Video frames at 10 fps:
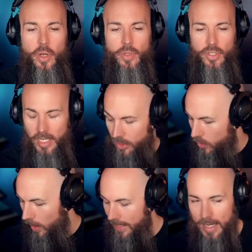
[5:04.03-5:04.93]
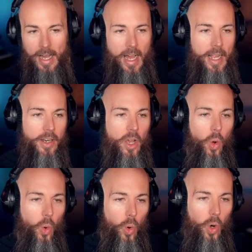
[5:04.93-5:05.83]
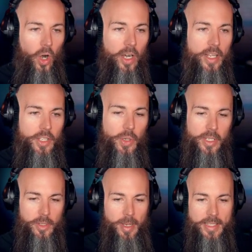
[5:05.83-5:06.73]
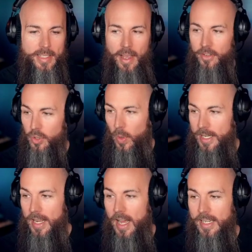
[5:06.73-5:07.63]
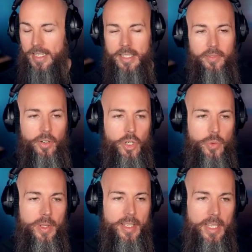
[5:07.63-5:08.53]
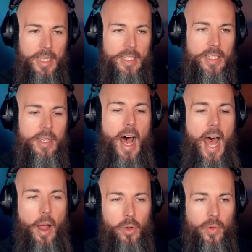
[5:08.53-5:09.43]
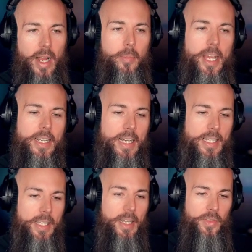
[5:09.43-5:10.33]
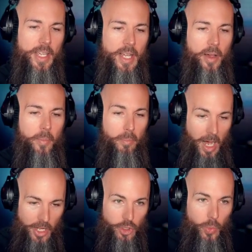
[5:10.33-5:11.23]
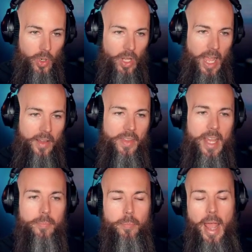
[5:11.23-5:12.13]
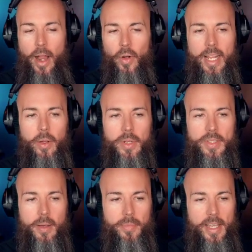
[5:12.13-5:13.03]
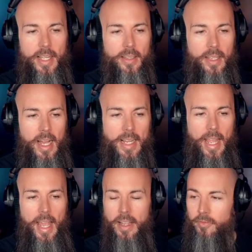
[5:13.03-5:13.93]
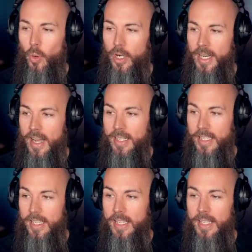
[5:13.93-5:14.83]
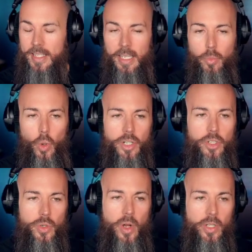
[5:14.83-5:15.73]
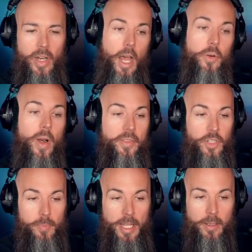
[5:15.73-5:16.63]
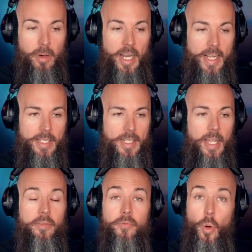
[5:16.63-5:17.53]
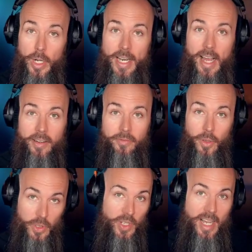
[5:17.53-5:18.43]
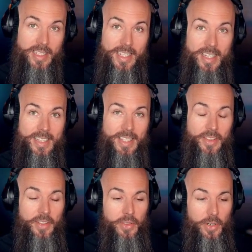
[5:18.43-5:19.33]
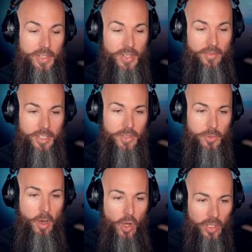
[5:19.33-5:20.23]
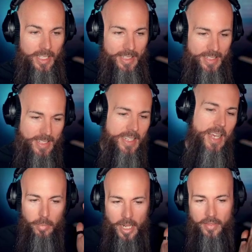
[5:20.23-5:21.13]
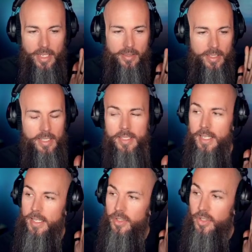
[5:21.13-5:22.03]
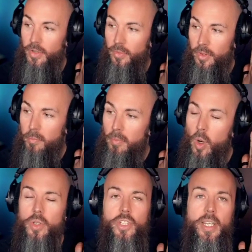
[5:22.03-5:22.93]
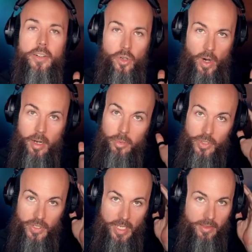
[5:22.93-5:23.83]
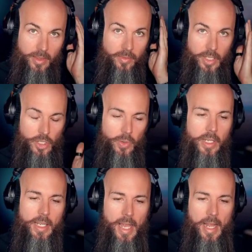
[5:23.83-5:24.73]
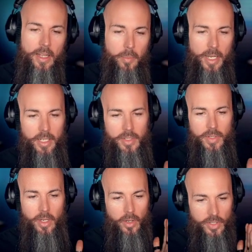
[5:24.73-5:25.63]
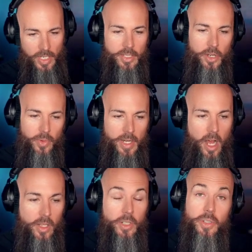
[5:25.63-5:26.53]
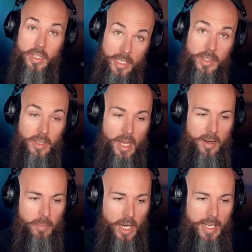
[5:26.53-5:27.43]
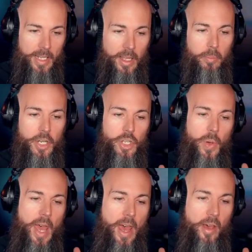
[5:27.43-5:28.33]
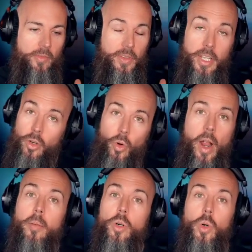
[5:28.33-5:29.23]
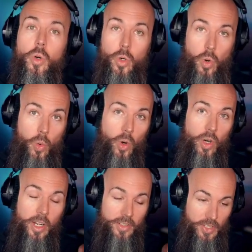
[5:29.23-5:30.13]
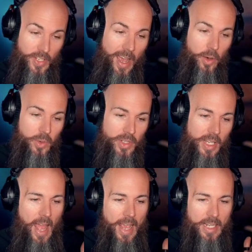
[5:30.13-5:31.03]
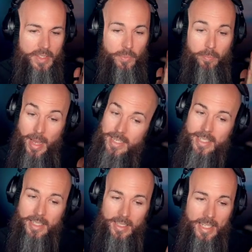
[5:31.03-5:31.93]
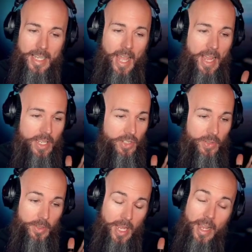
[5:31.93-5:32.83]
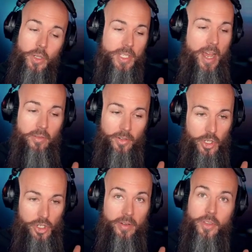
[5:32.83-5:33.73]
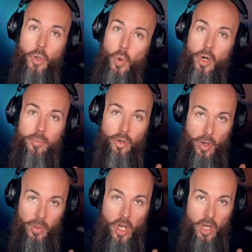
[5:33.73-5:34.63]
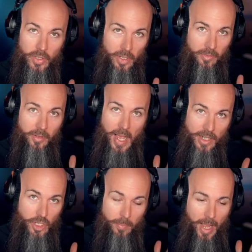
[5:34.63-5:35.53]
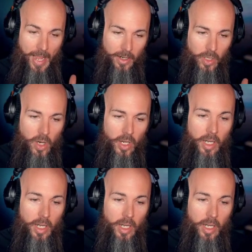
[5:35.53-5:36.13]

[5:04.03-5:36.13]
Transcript: $629, or you can spend $729 and get the version with keys. I would recommend getting the module and then pairing it with something like a 49 key keyboard controller. I would rather spend the money to get 49 full-size keys than 37 small keys. But I think this is the most incredible synth that you can get, because $600 is a lot of money, but you have the incredible Korg sound, and it's basically a scaled down version of the Korg Prologue, their flagship analog,